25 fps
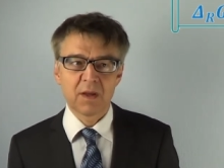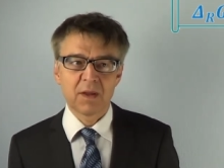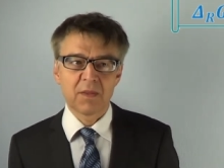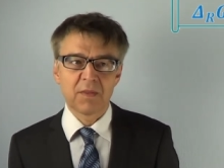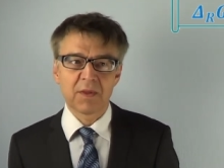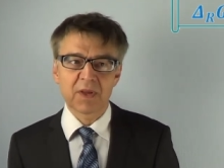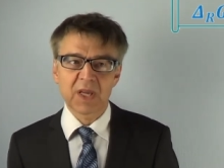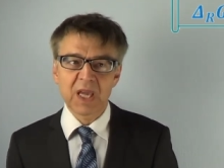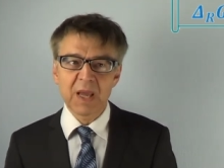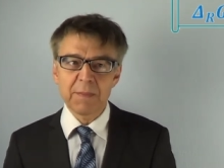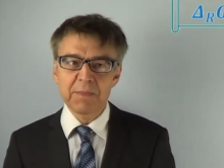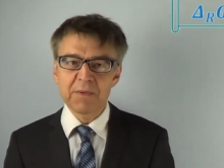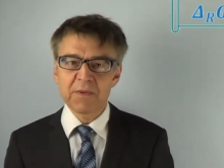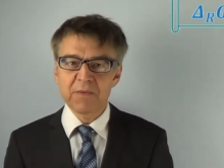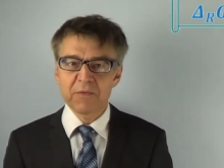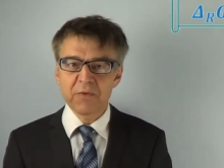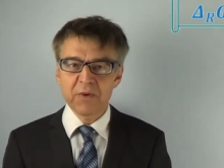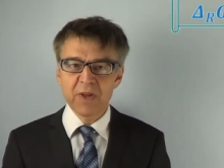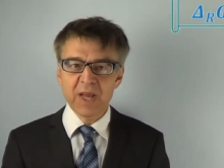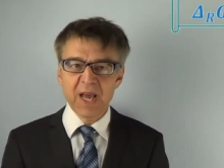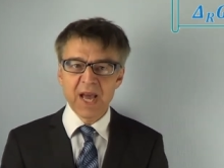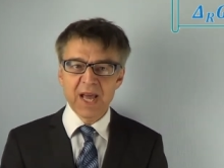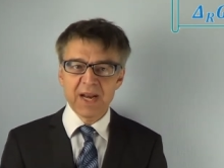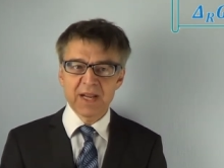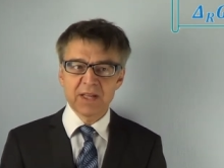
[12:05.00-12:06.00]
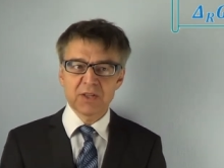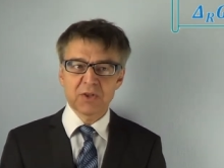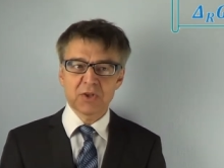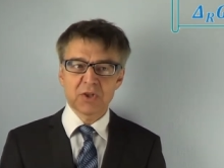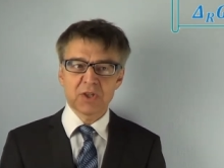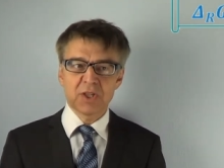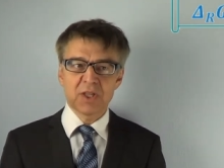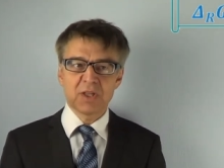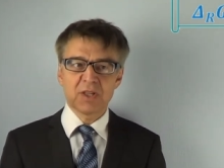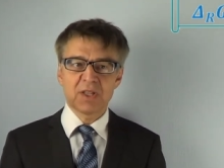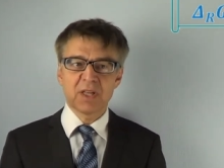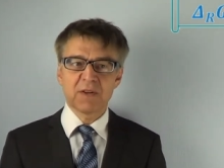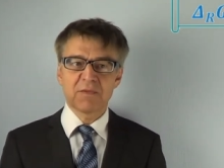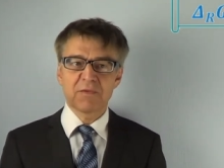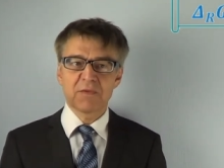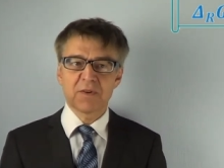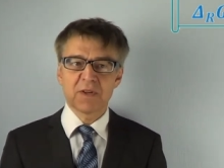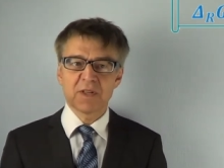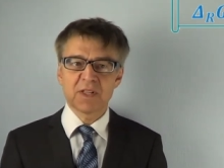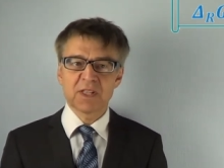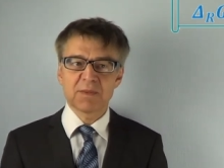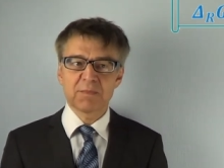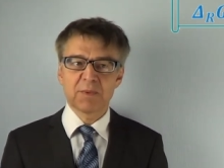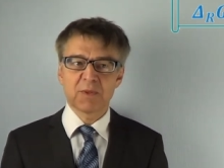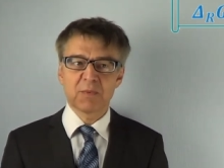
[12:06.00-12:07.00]
The Gibbs free energy
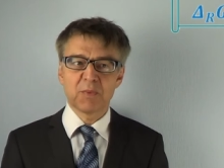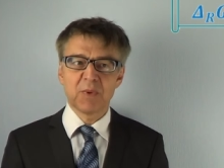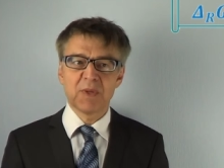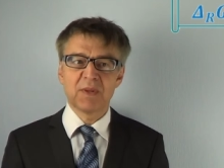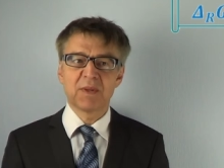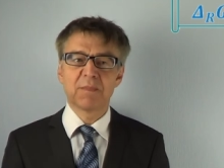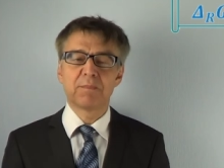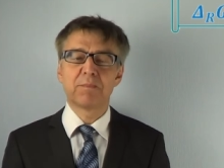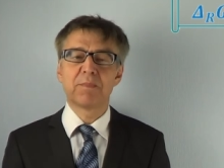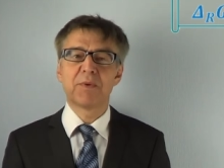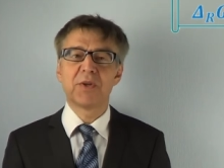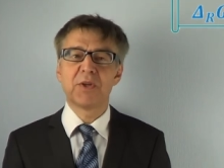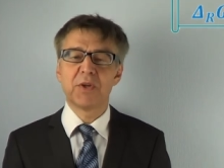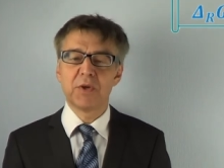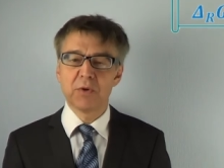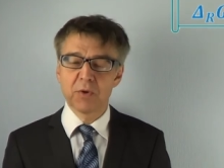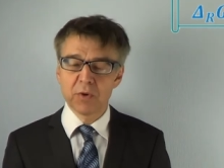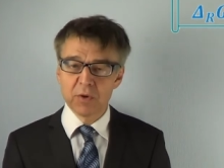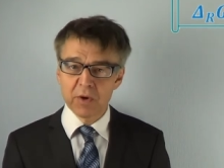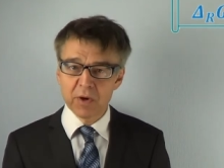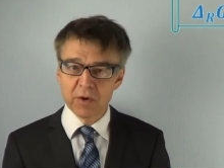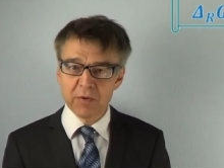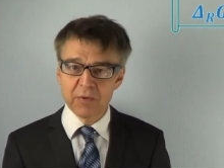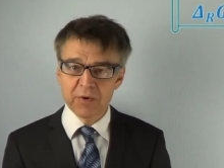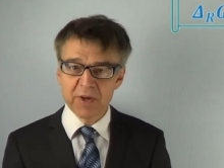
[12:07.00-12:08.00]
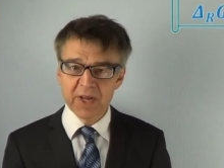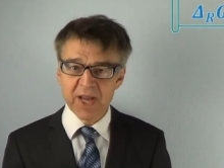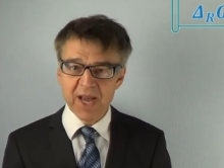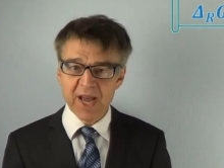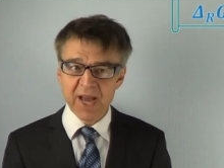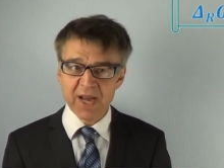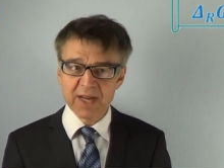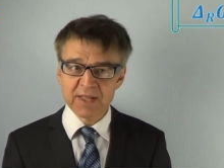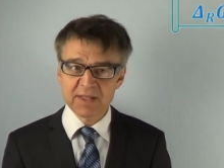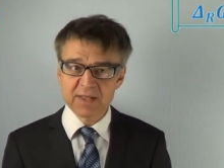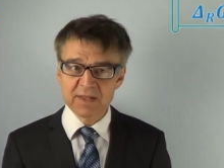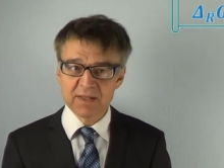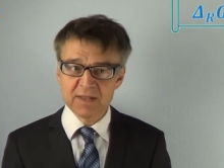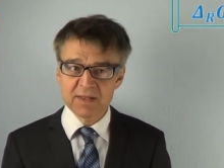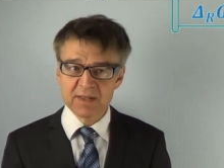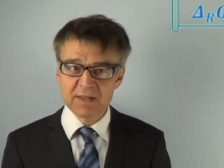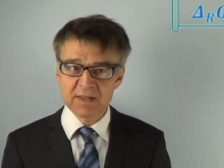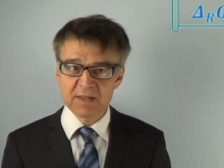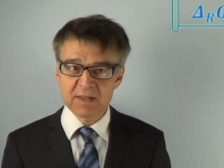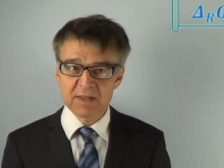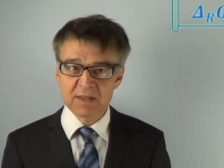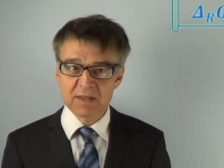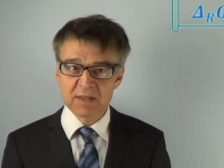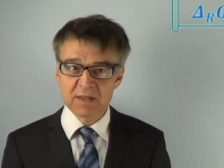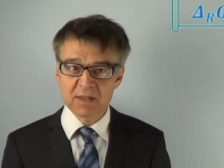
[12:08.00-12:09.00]
difference between the pure reactants
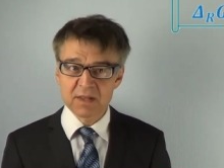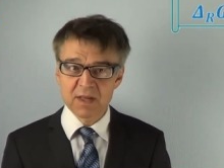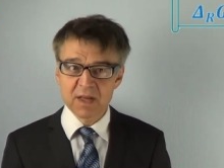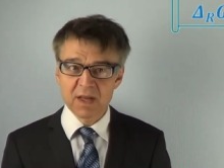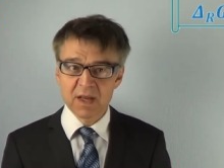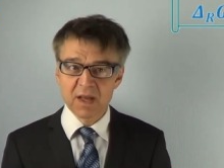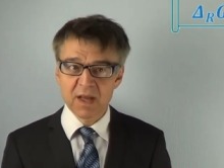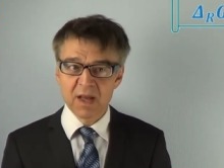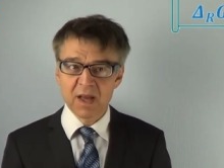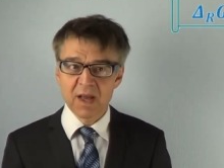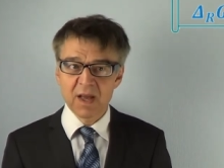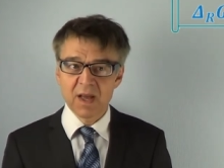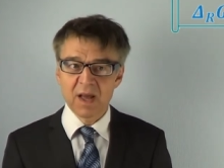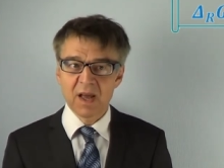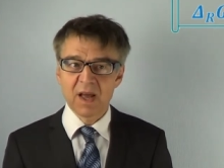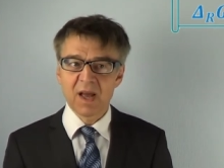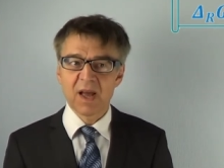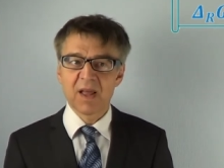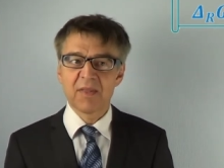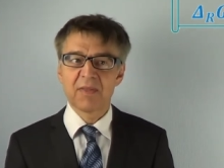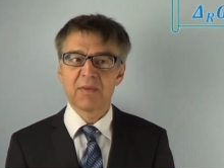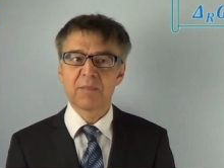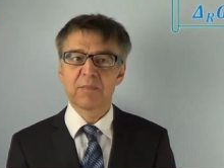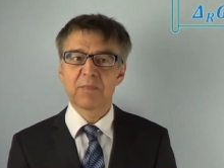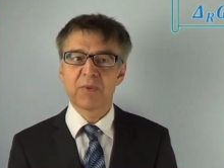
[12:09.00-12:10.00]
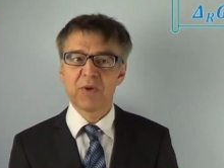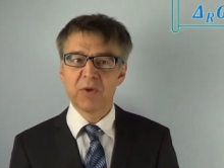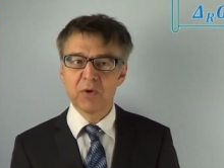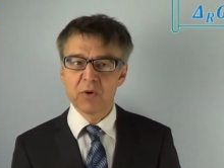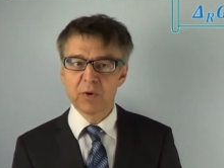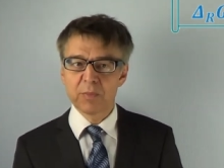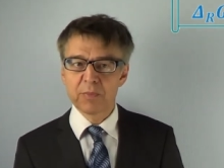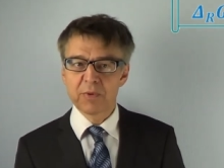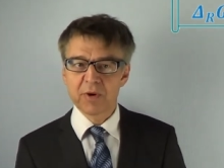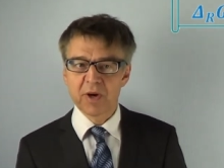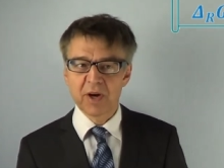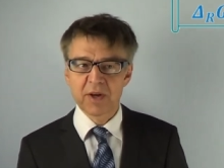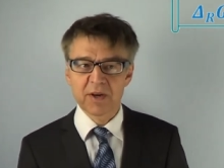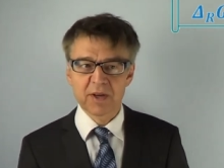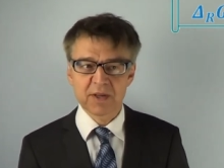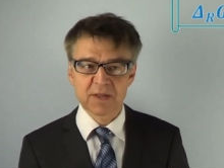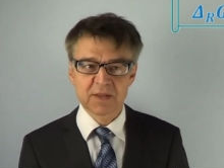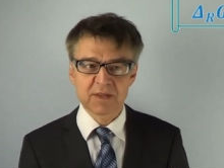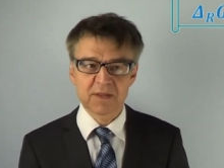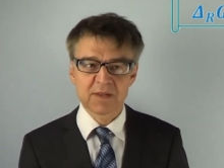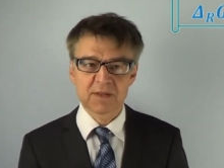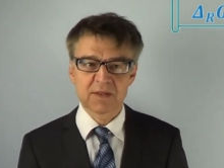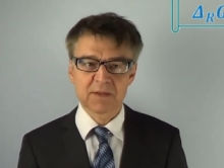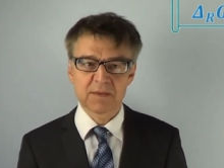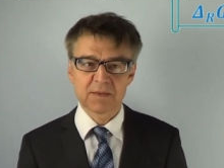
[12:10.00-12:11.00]
and the pure products.